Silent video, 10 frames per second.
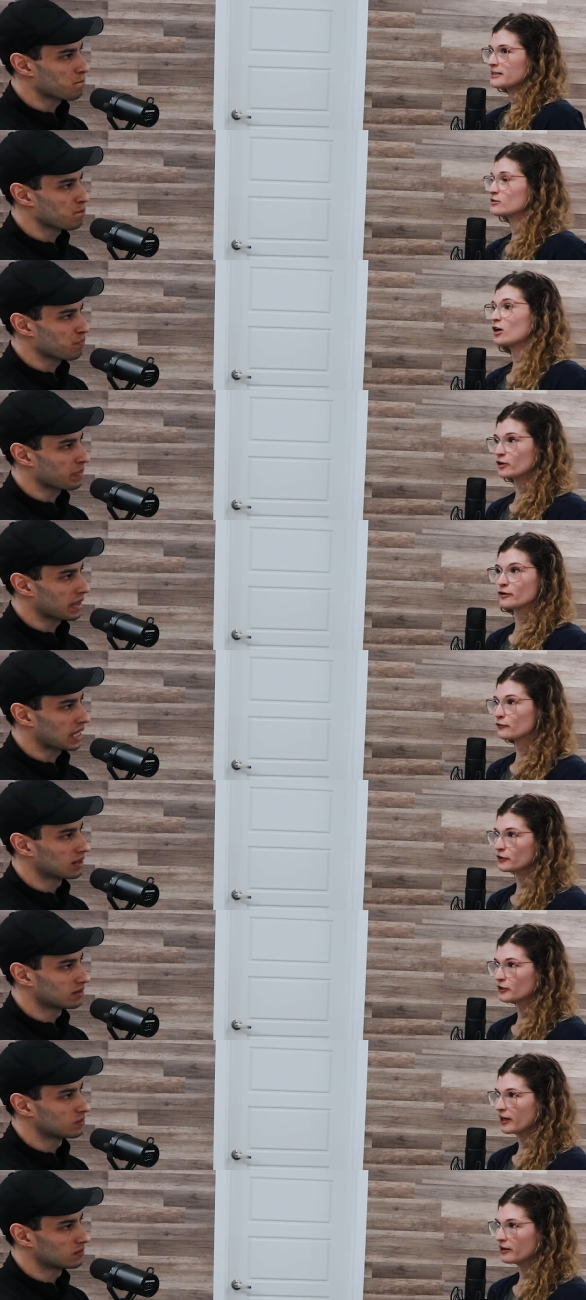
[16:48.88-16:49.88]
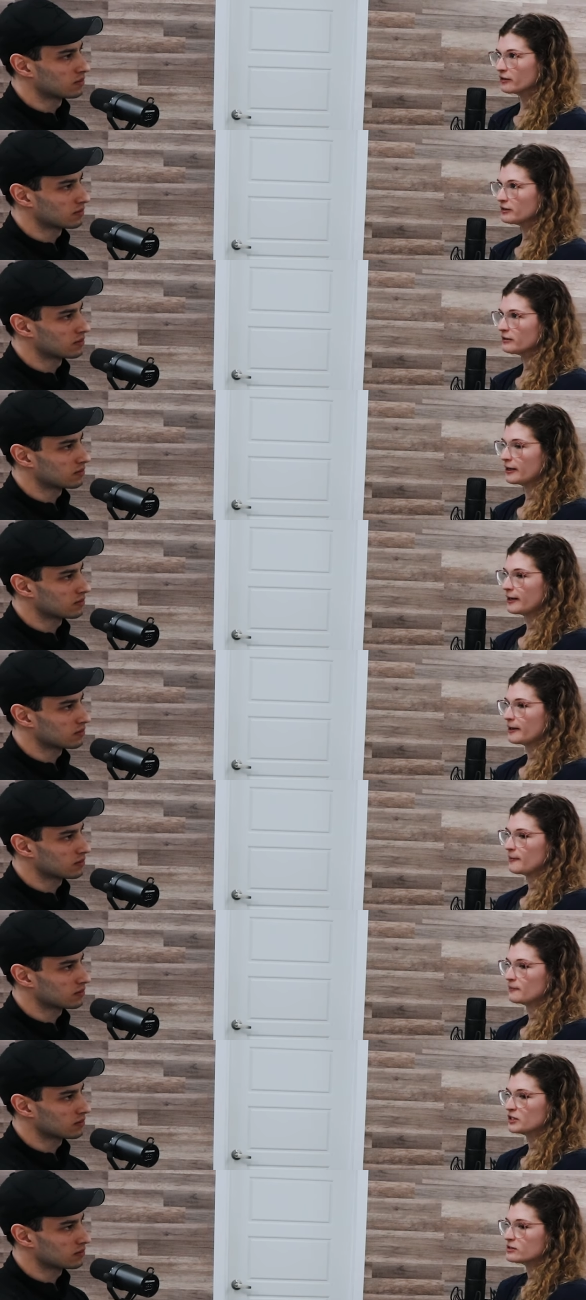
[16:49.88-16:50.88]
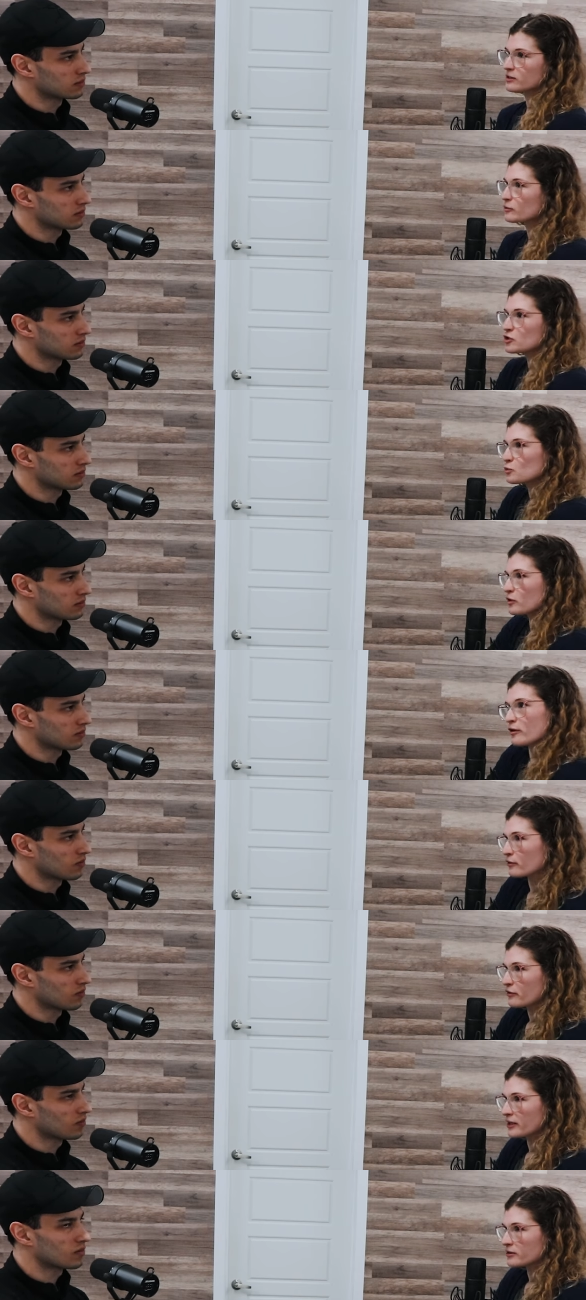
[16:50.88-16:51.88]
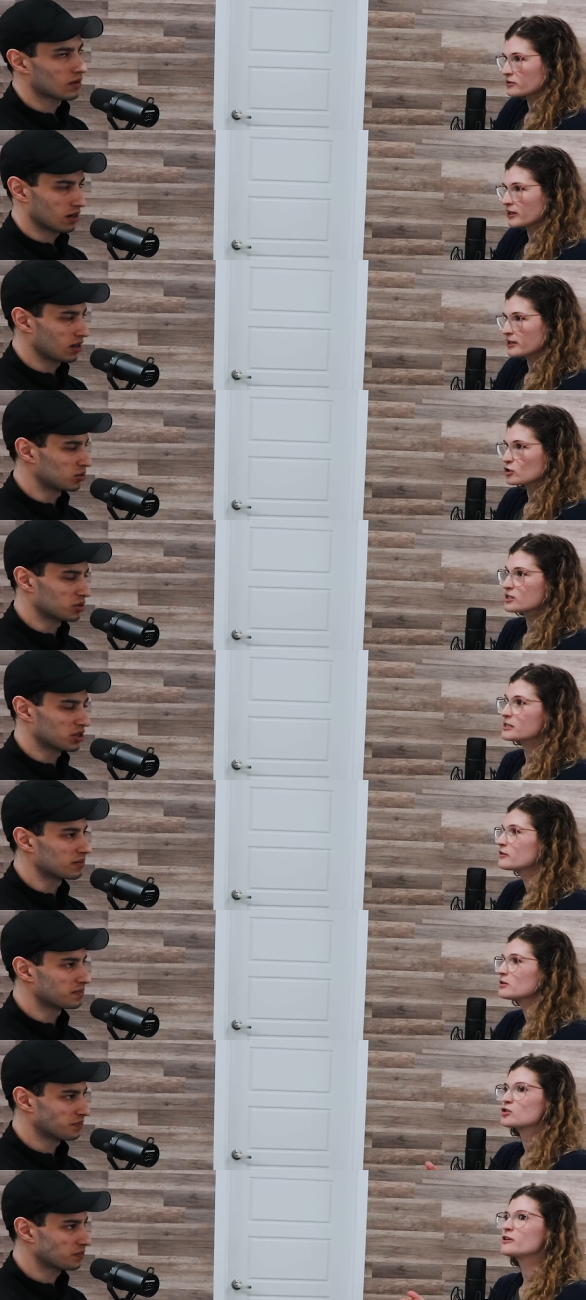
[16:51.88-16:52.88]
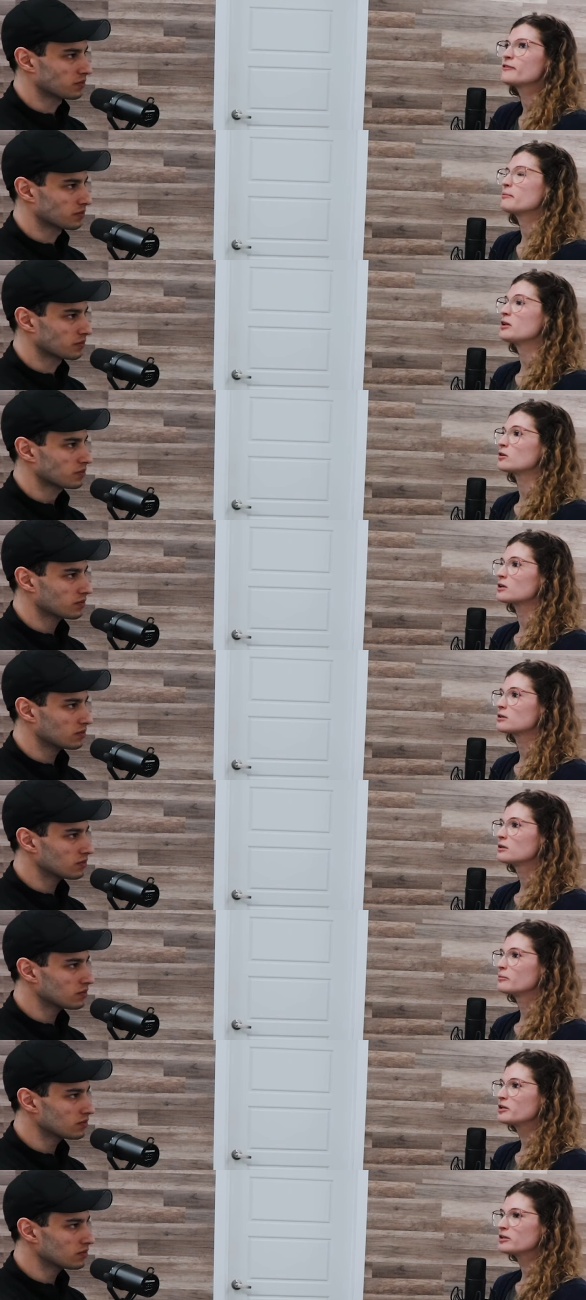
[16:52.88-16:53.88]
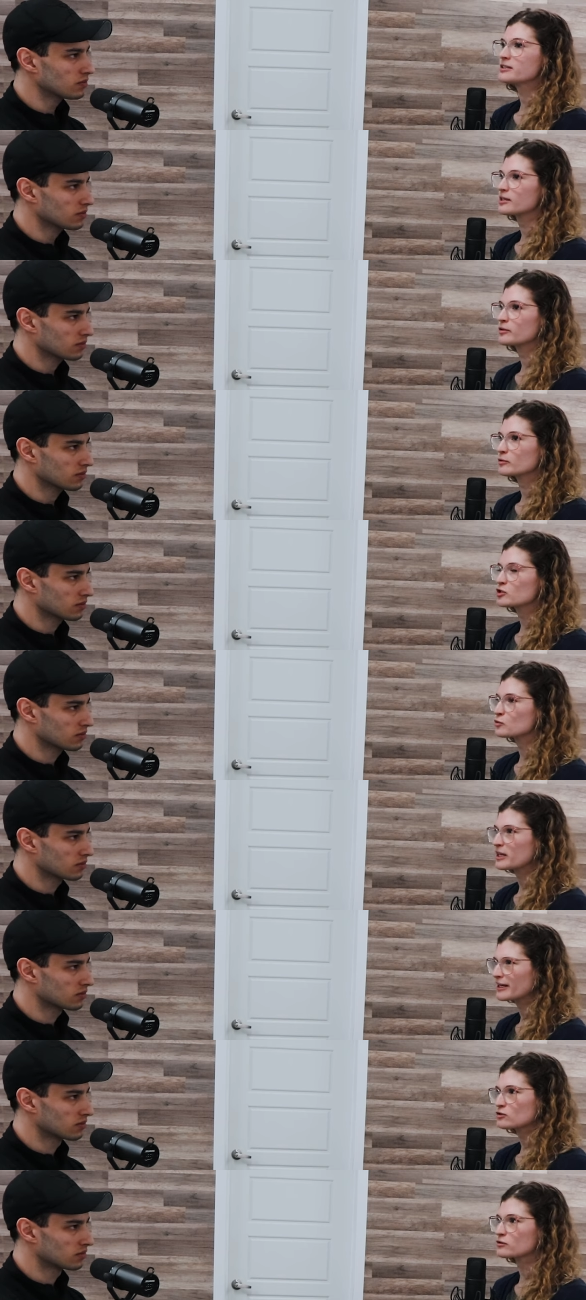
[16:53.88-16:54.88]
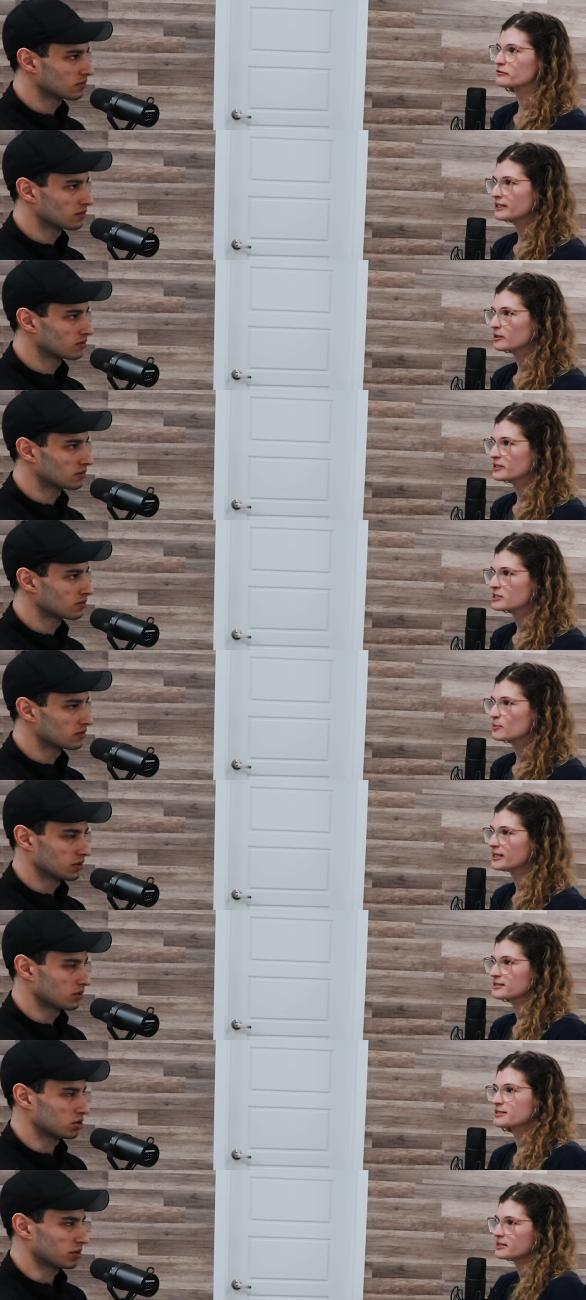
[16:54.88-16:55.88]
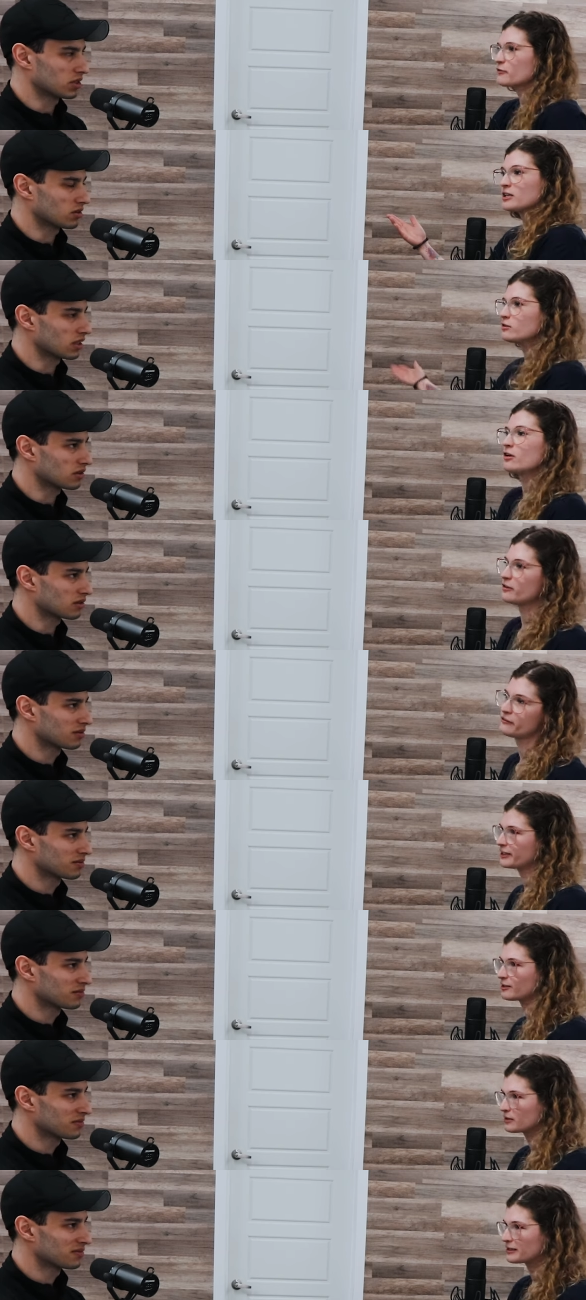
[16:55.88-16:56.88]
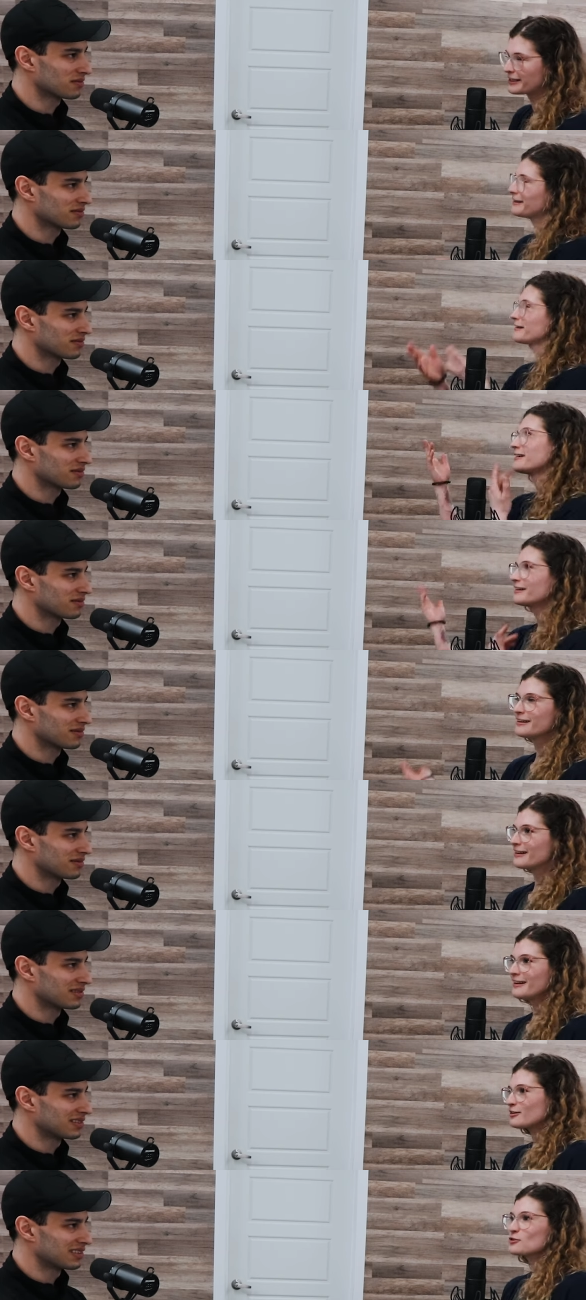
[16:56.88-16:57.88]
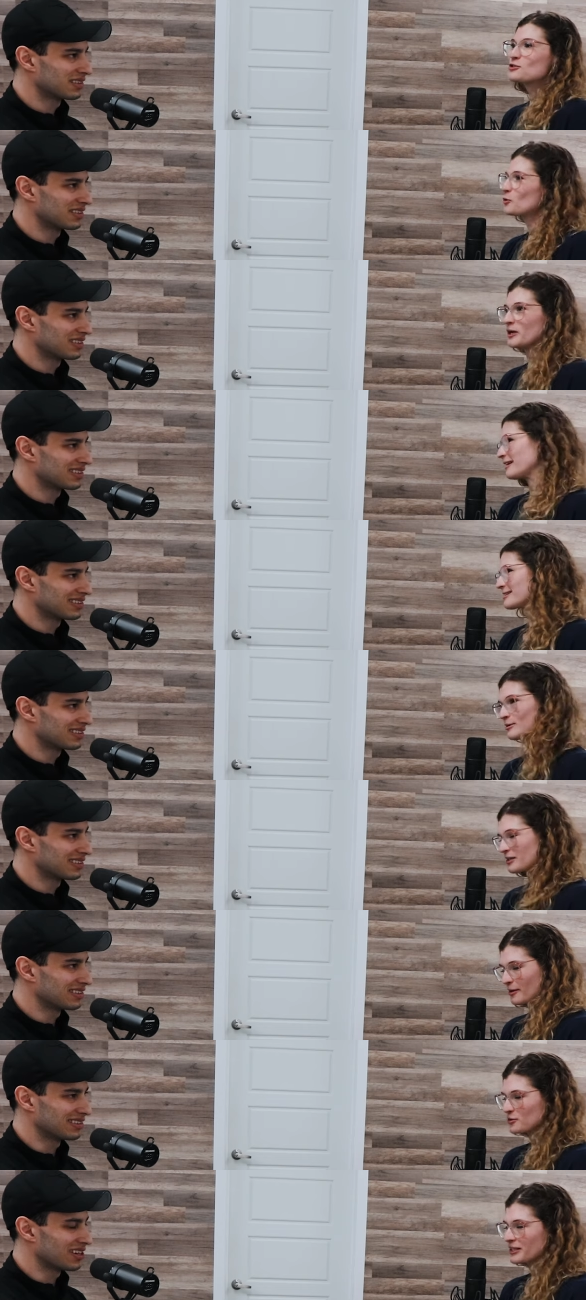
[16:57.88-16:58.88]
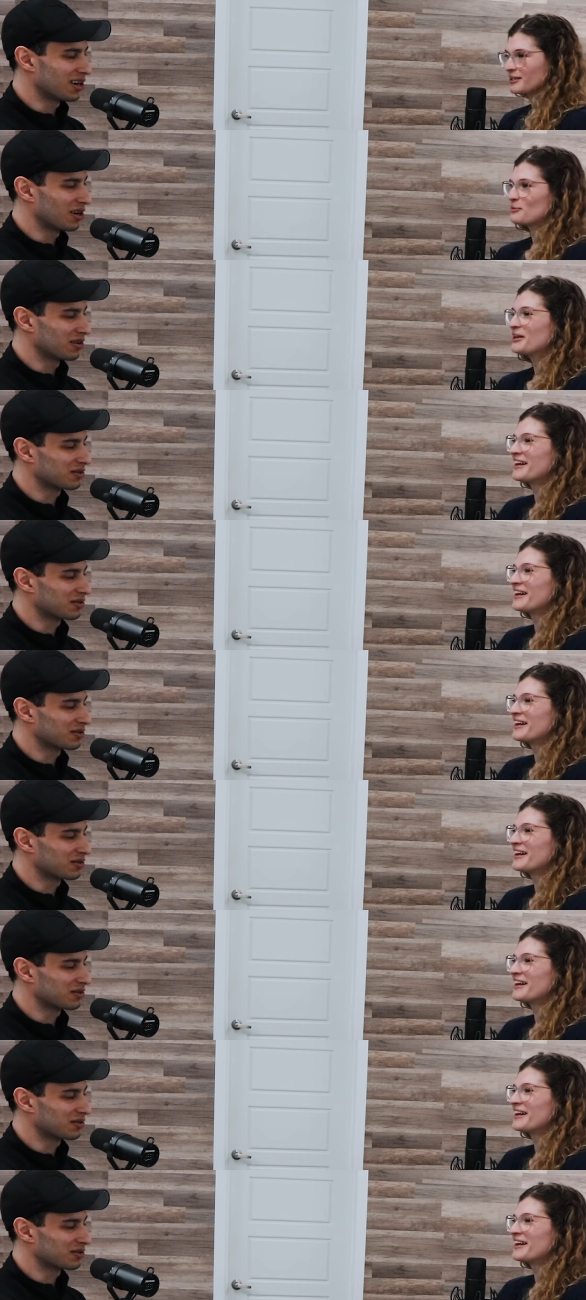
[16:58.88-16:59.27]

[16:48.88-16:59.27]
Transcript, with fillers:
Speaker 1: it's not good for you either, because um, they're enriched with other things, right? Just even even milk. Milk is now enriched with extra vitamins, but that's because they've no killed sense. all the vitamin. Like, there's no winning sometimes, right? No, no,